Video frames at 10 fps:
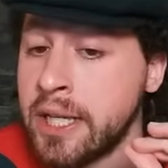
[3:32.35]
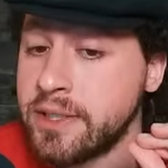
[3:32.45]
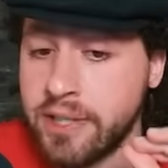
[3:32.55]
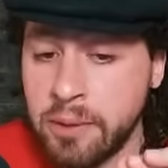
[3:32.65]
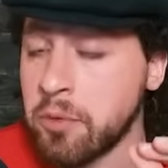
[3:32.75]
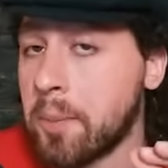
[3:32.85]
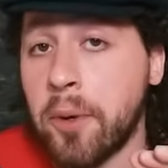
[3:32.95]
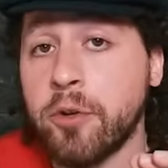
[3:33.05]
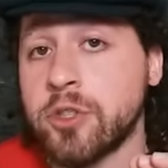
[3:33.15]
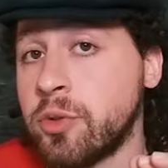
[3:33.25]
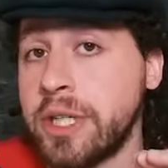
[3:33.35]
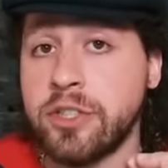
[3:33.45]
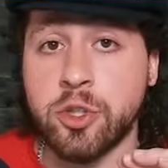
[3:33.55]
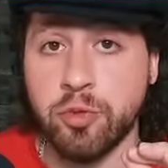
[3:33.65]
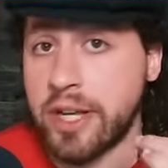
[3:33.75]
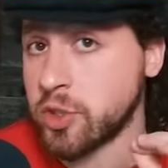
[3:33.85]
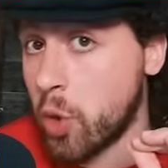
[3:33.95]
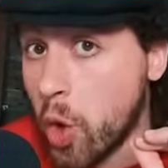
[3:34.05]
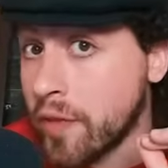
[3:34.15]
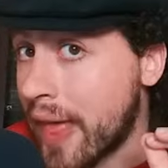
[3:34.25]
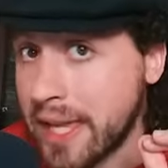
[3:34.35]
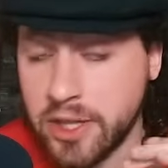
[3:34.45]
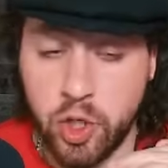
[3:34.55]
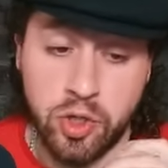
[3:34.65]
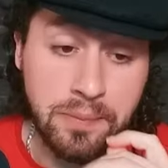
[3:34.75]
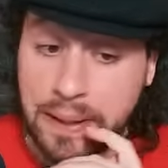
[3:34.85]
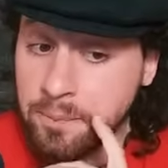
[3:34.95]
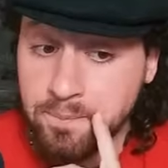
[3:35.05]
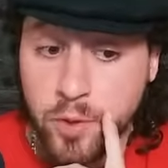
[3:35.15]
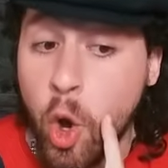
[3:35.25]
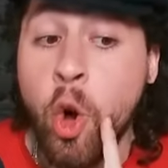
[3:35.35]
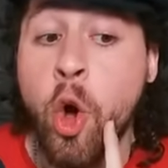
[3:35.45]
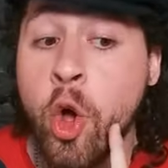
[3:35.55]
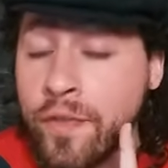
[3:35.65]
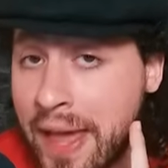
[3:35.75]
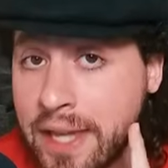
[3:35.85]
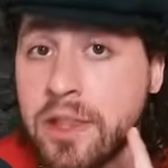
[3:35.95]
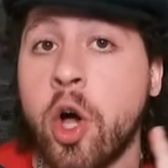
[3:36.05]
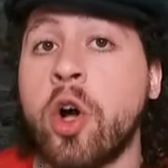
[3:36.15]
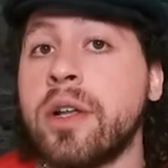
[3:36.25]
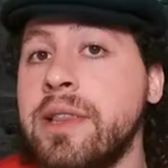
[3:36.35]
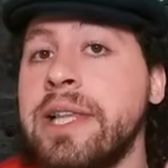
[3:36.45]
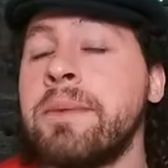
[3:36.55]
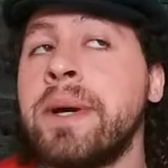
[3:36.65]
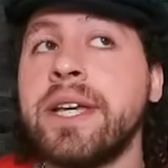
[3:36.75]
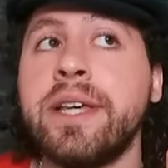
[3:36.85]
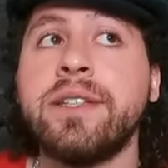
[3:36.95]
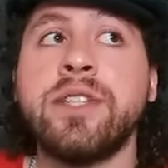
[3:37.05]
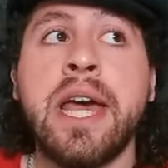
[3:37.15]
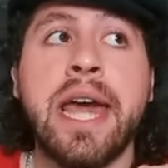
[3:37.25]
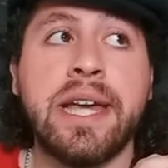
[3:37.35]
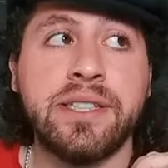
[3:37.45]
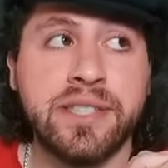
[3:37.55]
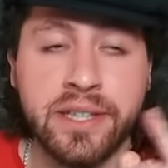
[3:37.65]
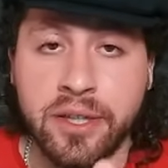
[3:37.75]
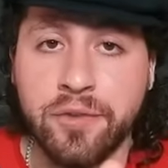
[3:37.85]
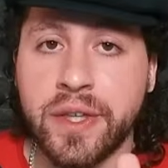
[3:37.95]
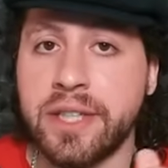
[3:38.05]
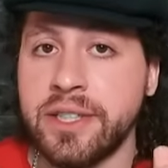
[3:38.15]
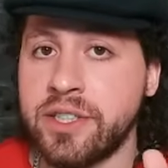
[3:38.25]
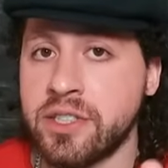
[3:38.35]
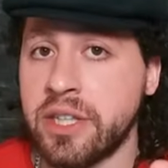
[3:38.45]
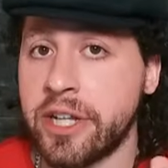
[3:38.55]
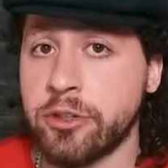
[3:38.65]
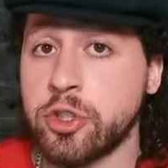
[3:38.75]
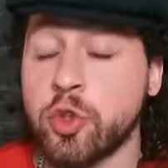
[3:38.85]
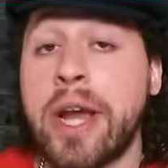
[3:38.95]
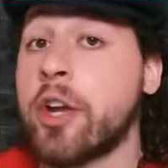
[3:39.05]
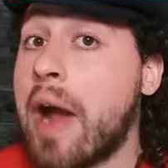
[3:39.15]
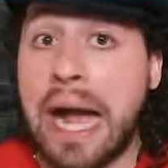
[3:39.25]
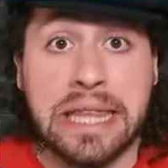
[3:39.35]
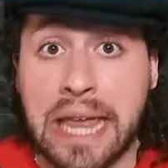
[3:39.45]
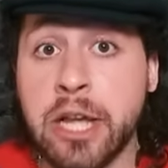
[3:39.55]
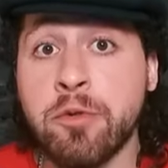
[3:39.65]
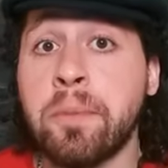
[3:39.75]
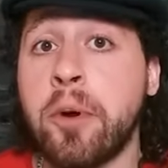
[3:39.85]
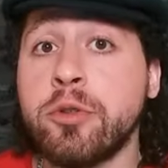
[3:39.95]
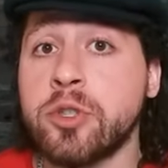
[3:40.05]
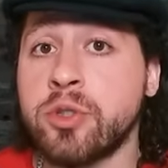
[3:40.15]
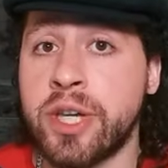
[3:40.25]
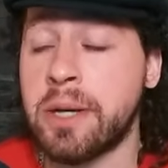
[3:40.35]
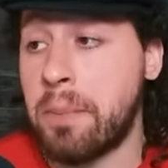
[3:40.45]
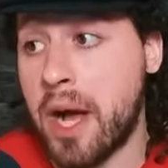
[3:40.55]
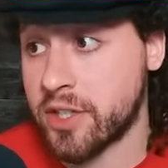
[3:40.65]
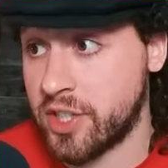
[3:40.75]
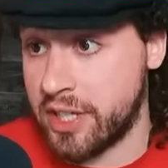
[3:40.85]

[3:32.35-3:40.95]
Team Raposo needs to wrestle all night long, man. All night long. Lima is a significantly slicker striker. I like Raposo's kickboxing.